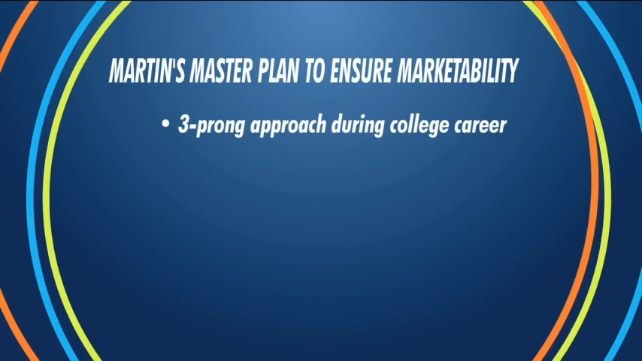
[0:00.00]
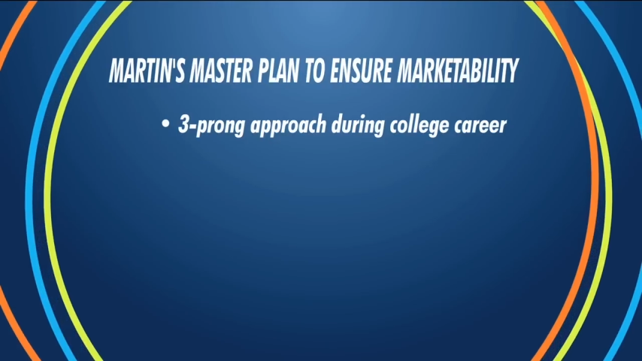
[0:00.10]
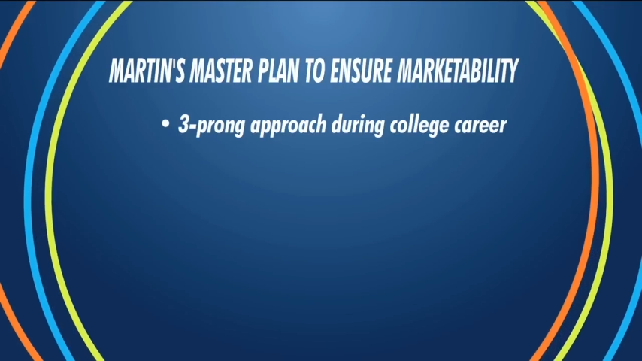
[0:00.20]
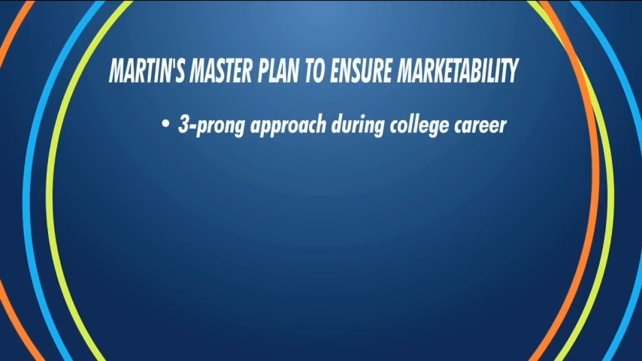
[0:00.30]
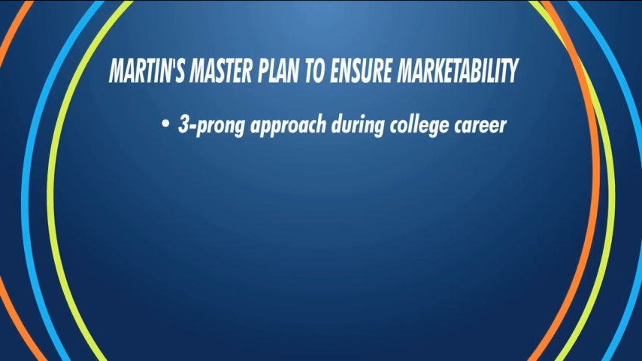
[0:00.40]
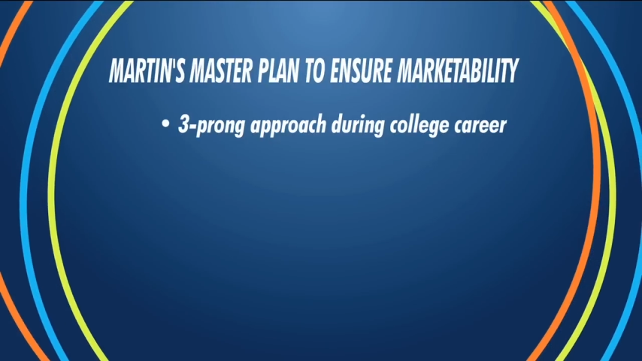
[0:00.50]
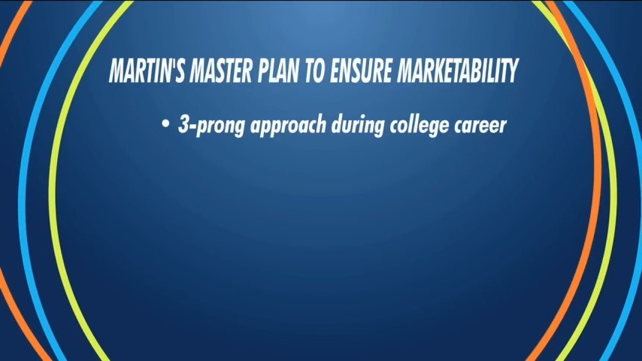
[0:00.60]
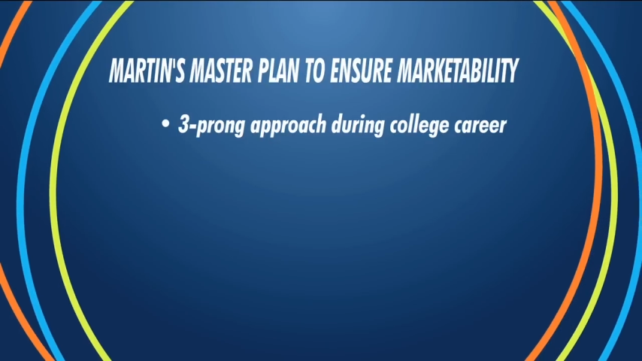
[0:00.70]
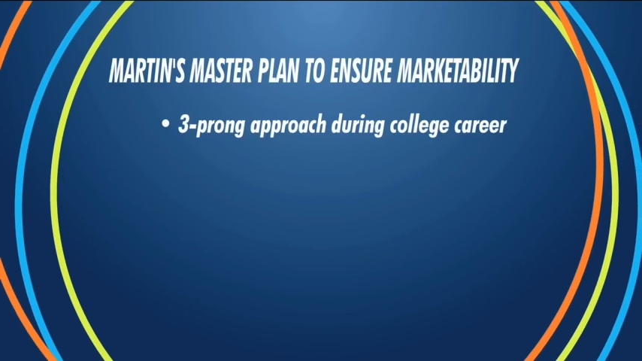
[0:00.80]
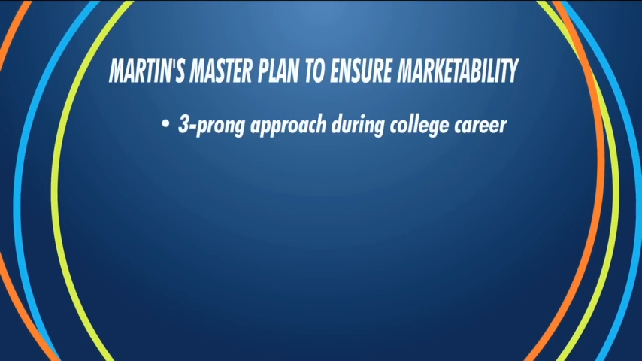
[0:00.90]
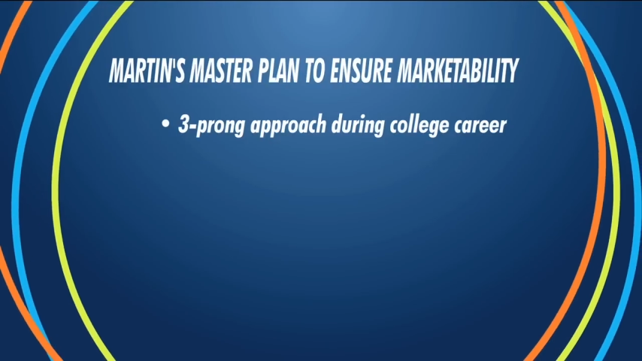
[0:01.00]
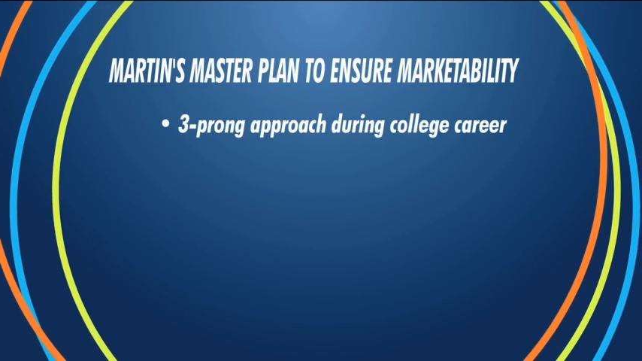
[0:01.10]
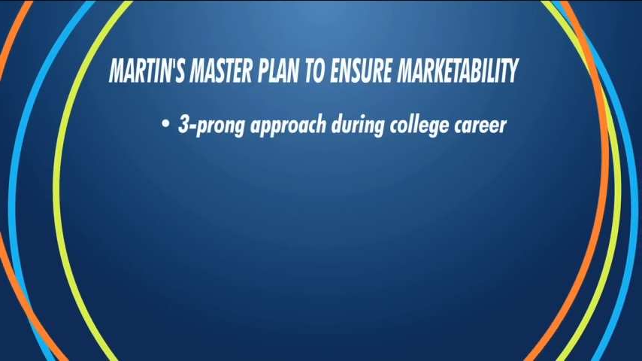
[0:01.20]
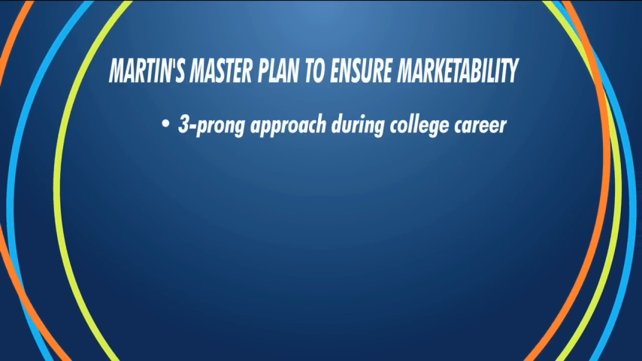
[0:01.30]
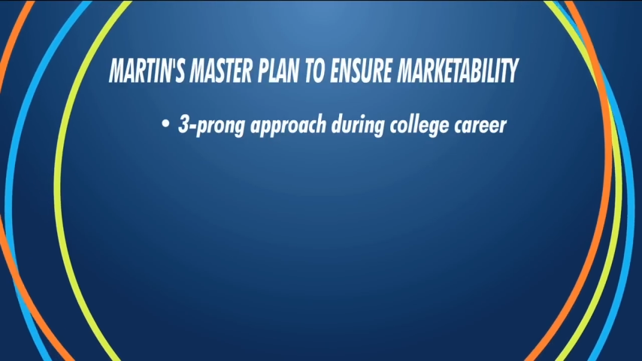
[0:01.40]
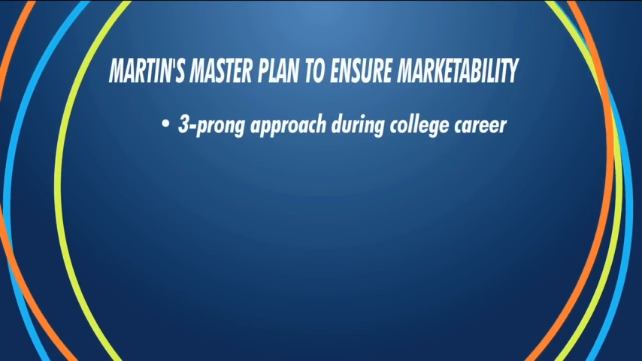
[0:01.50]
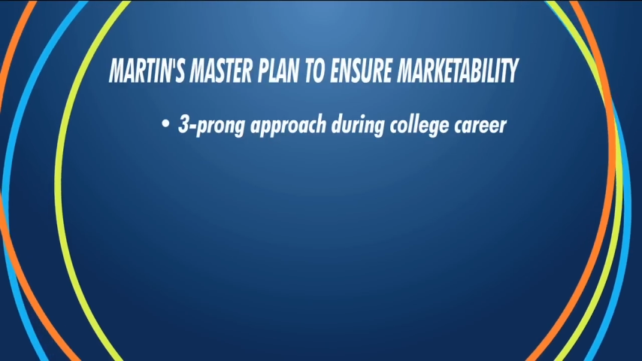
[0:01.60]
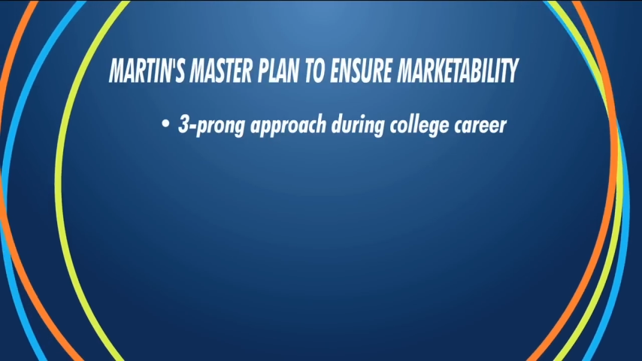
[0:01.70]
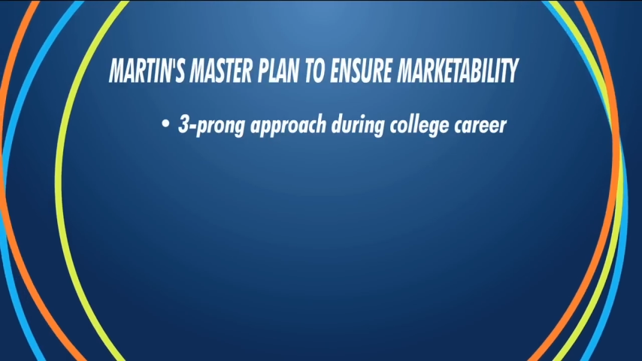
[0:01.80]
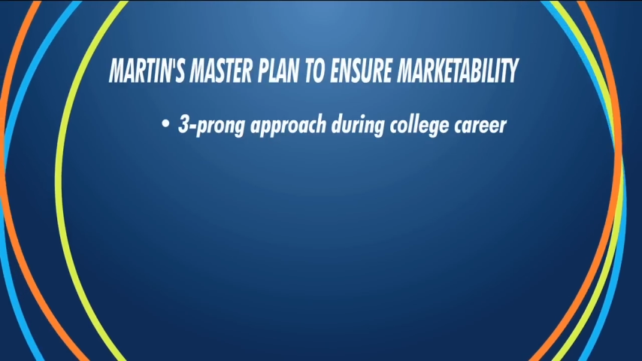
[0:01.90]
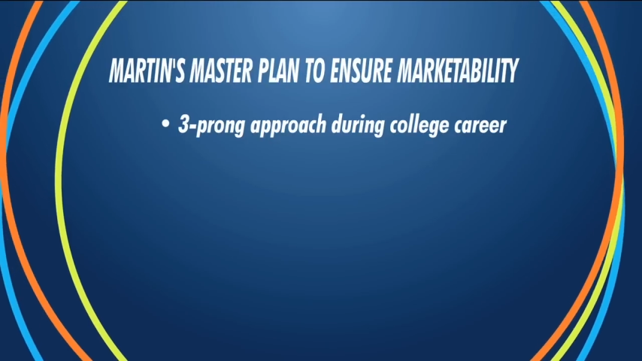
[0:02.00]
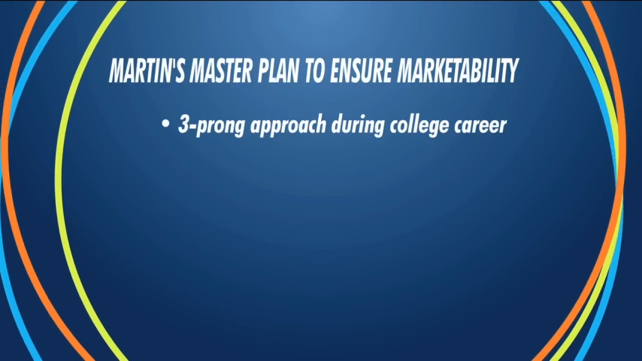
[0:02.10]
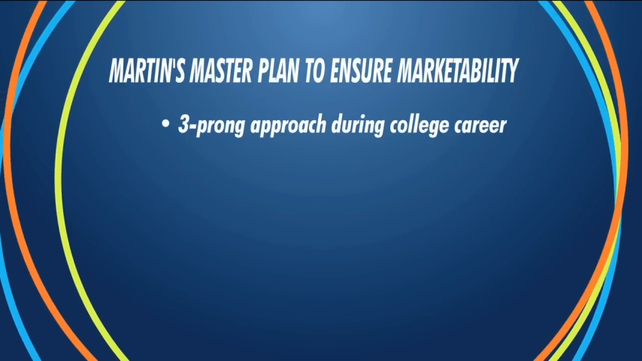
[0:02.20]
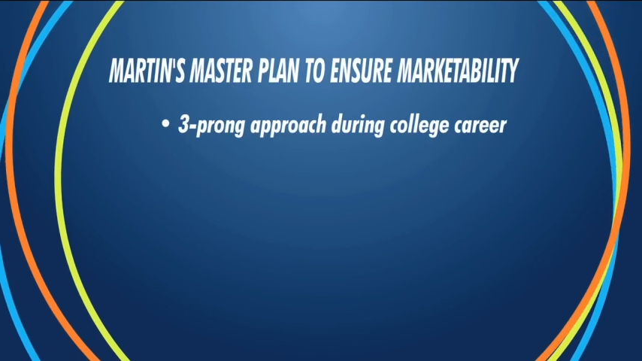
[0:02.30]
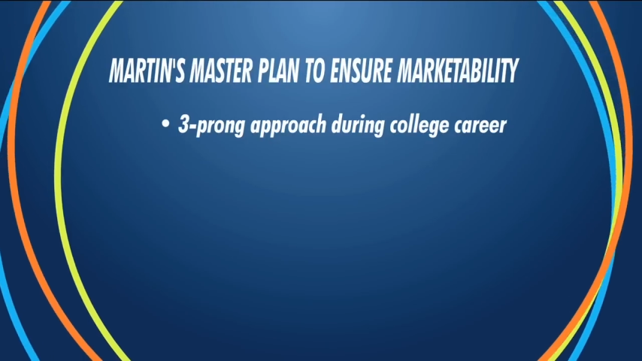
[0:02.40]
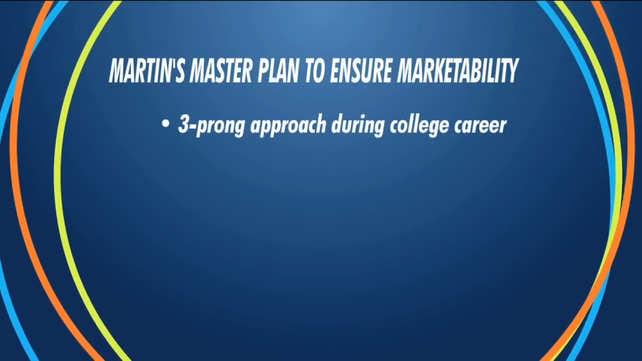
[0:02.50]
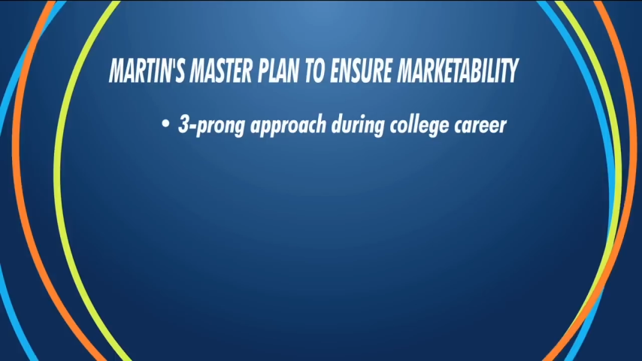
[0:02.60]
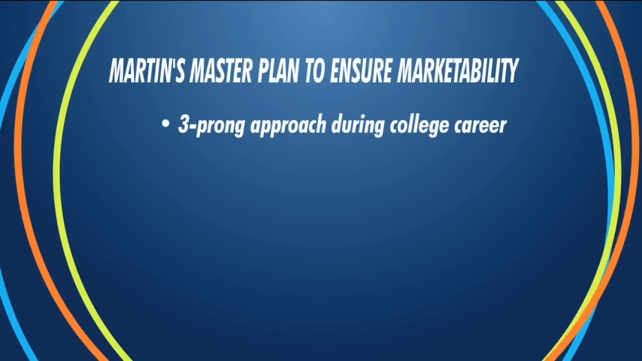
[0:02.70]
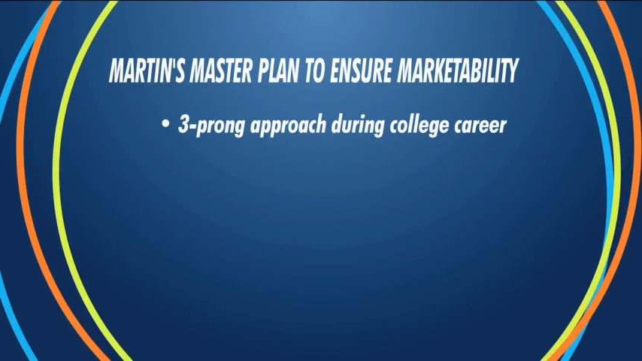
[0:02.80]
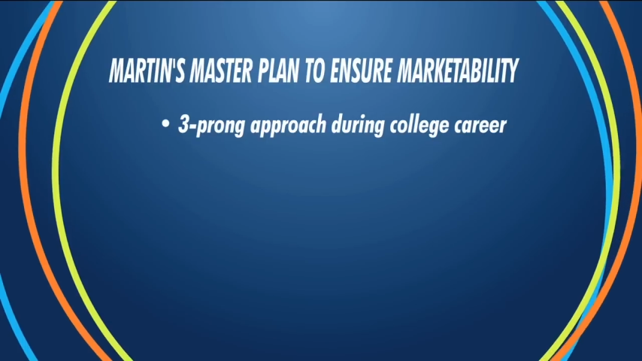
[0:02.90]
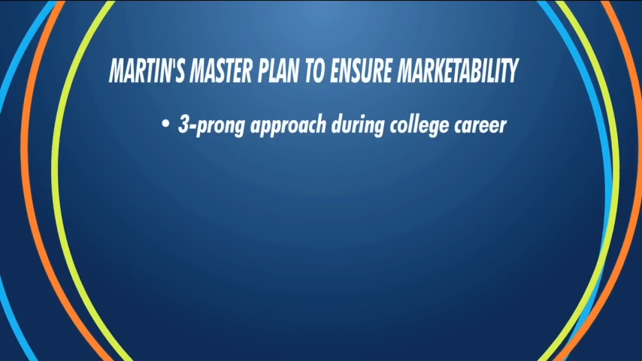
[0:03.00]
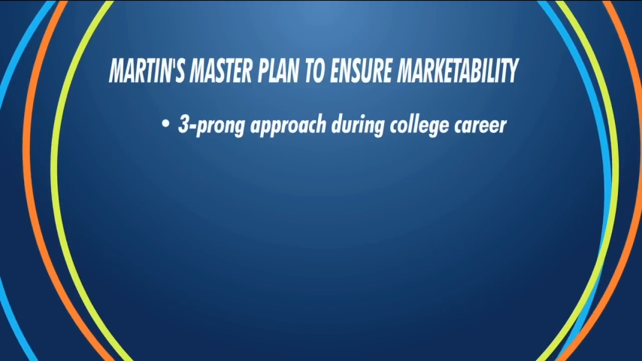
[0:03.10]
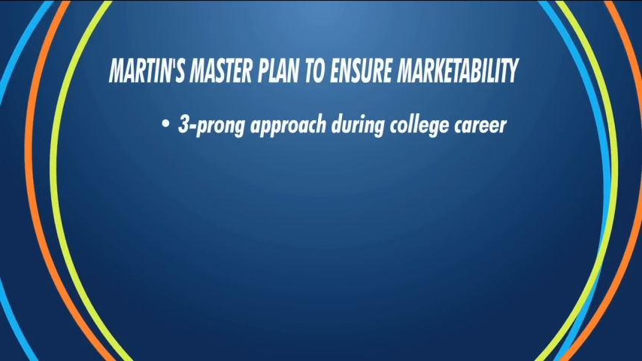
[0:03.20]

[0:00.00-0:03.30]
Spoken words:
(no speaker visible)